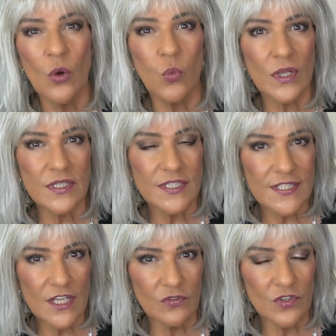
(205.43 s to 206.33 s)
With
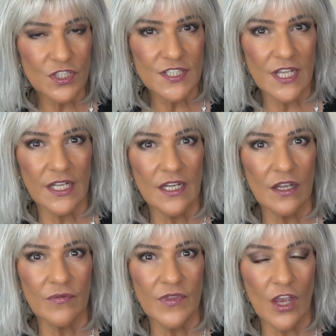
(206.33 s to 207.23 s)
Silver Sun,
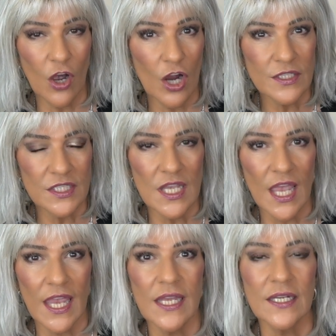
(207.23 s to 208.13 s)
the
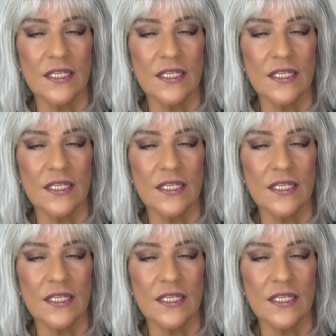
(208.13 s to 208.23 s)
RT8